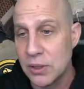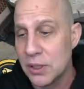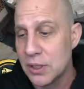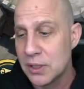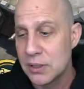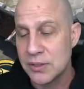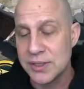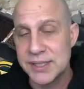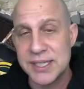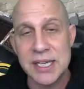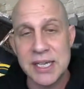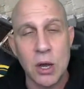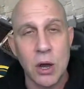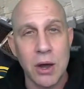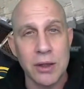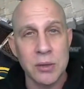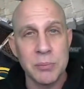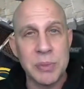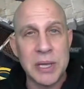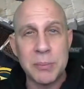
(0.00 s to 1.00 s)
You see
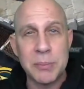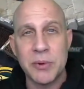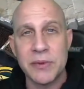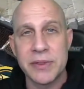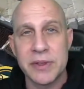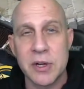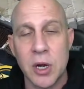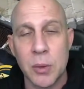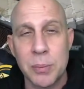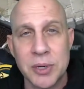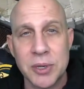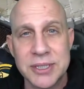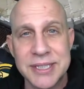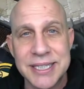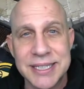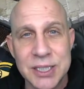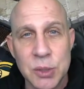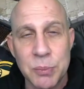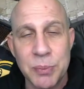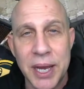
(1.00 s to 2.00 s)
all the people that are
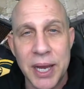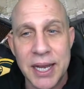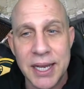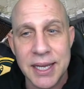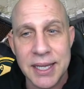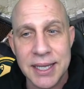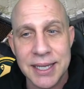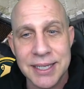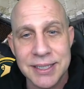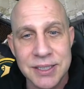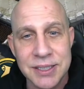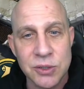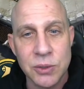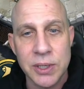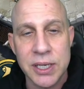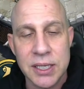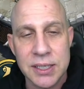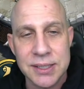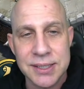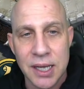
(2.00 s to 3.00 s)
participating and
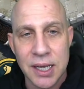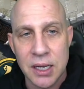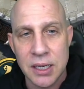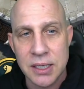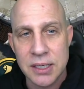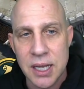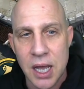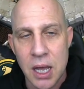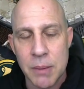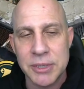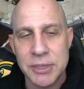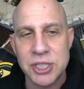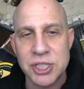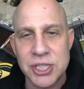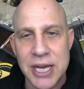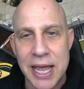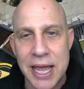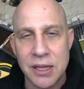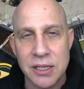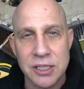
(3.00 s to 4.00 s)
doing this uncommon
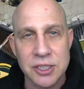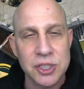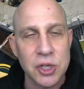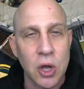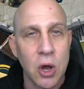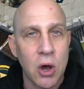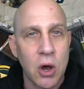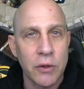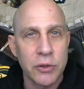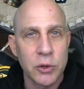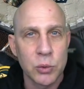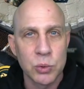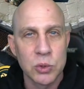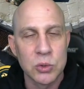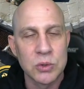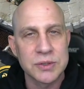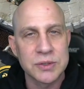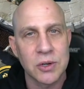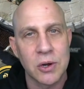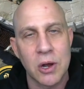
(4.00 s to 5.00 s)
challenge. All the
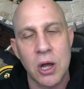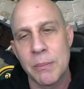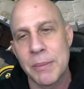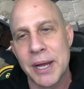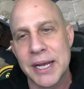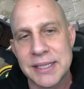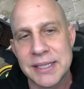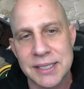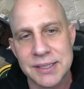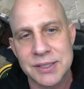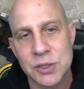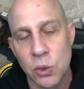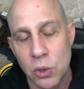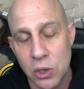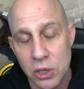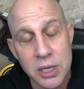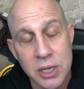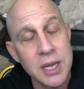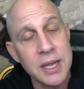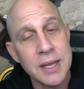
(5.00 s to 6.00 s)
rules are on my
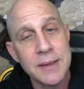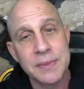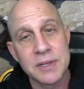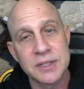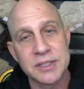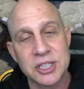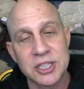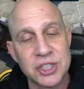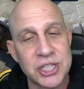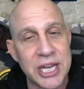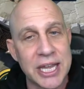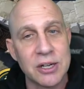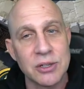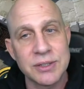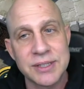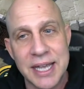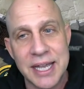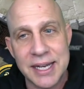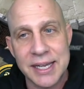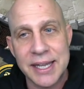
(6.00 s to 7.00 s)
Discord. There's a channel
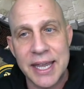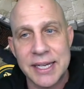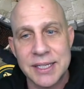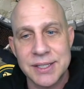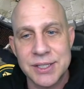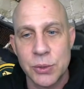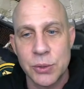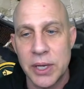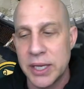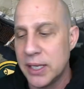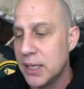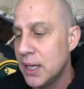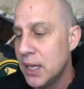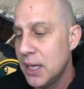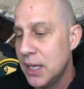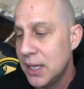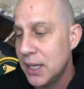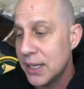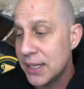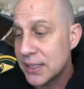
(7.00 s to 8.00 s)
dedicated to it.
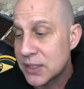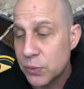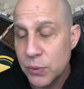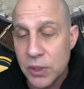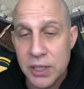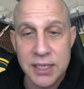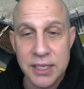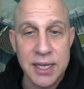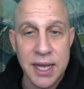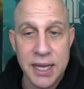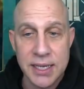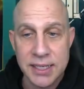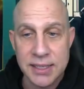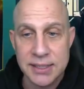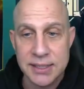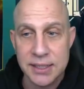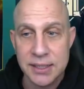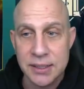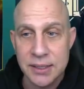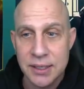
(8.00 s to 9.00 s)
It's really not
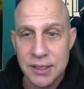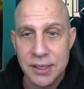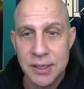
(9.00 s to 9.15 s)
easy.